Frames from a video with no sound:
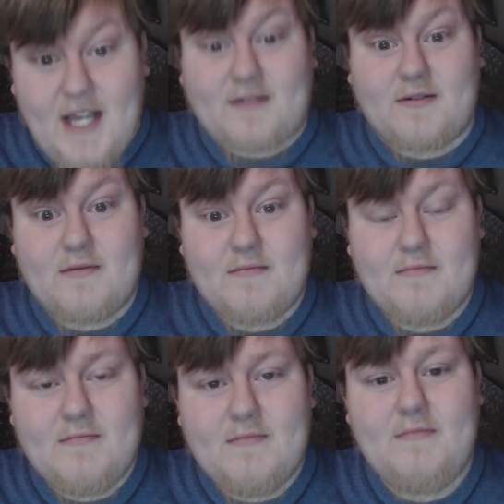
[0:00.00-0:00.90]
Yes,
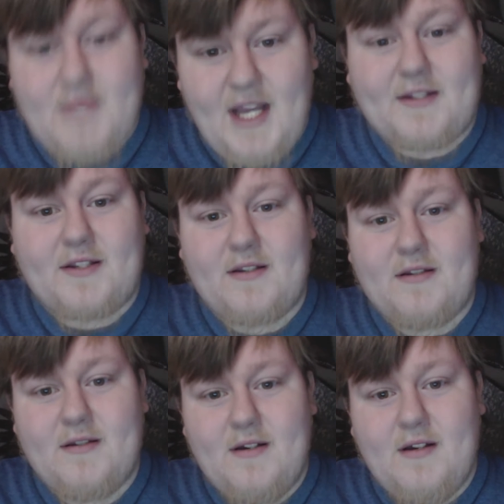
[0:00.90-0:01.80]

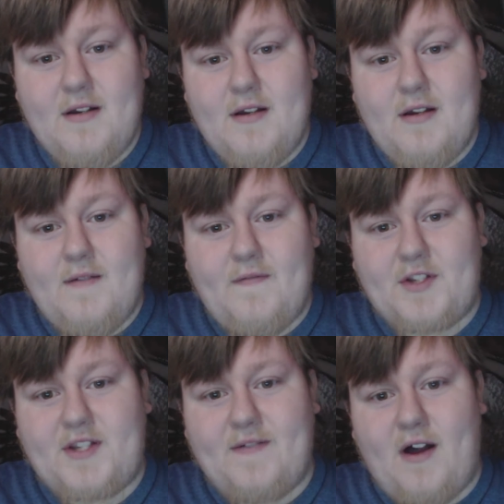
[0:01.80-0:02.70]
yes.
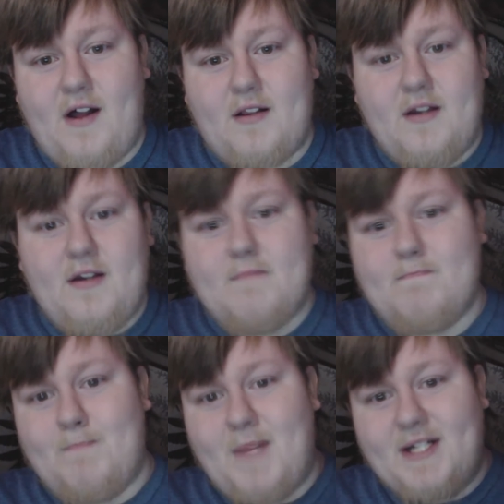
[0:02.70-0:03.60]
First of all,
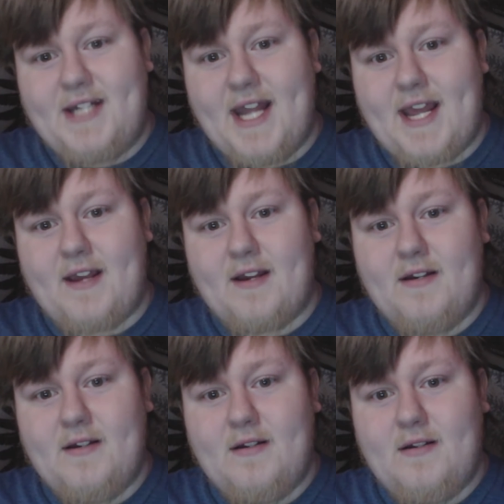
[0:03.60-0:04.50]
Monday.